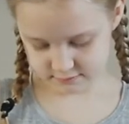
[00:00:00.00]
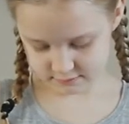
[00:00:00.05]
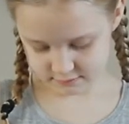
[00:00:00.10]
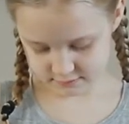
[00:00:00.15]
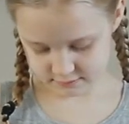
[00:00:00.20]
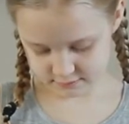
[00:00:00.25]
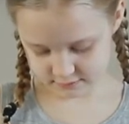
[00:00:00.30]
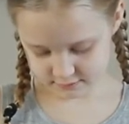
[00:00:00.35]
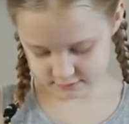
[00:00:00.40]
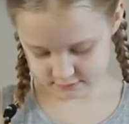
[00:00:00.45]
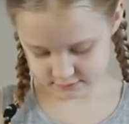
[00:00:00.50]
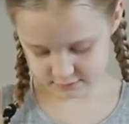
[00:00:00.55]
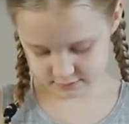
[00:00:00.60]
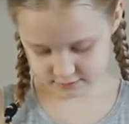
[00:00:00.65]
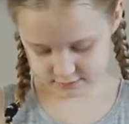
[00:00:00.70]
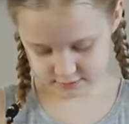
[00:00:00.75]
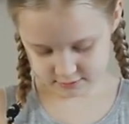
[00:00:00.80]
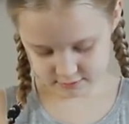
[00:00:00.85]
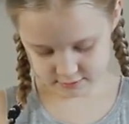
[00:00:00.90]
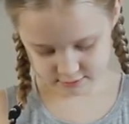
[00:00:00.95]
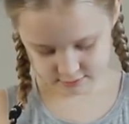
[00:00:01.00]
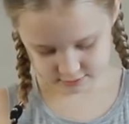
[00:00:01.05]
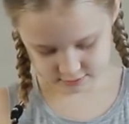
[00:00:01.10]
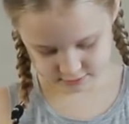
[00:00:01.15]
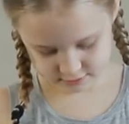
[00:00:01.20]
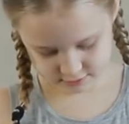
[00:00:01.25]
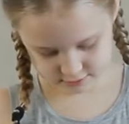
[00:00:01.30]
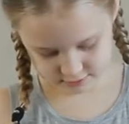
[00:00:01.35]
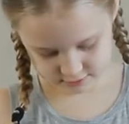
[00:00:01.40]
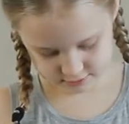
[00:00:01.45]

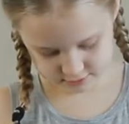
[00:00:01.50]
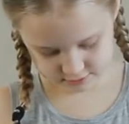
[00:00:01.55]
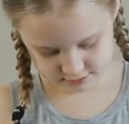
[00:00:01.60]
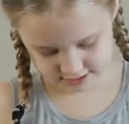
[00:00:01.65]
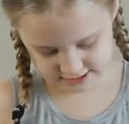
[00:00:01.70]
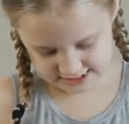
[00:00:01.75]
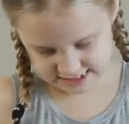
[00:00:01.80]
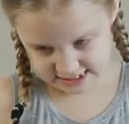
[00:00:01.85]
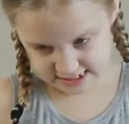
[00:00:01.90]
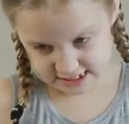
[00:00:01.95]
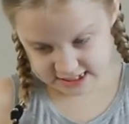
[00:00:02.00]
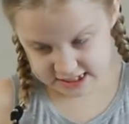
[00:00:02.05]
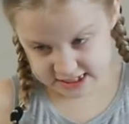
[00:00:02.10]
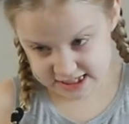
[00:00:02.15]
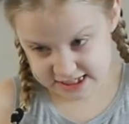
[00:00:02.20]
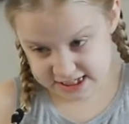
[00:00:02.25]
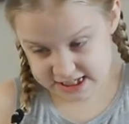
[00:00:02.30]
[no speech]